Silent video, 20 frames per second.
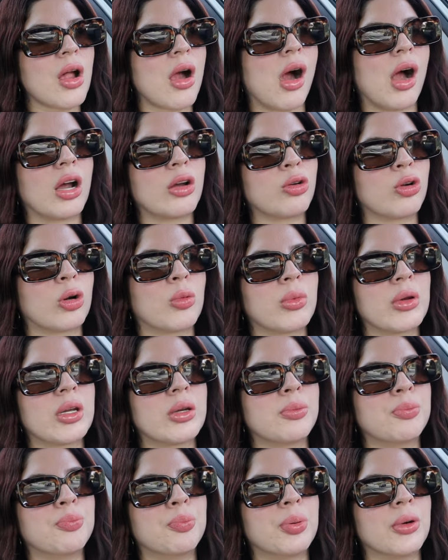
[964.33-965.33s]
I
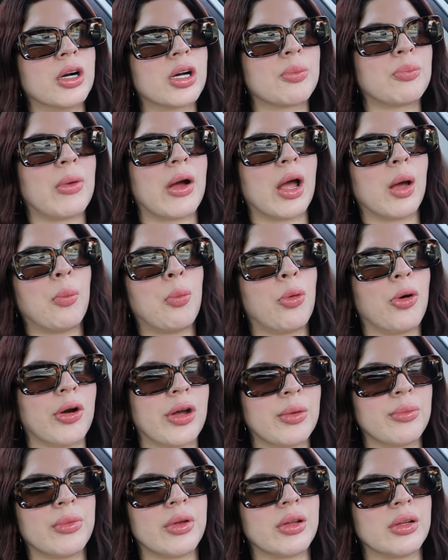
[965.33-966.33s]
normally book my
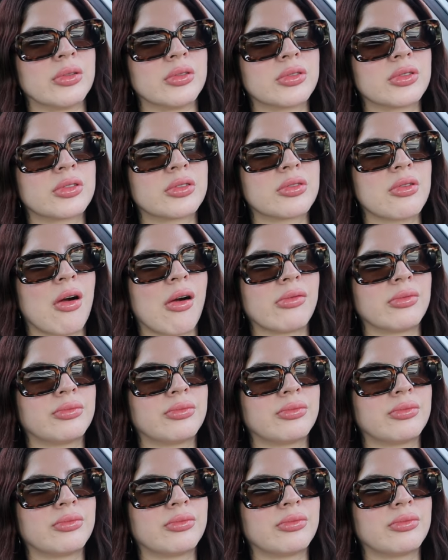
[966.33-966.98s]
appointments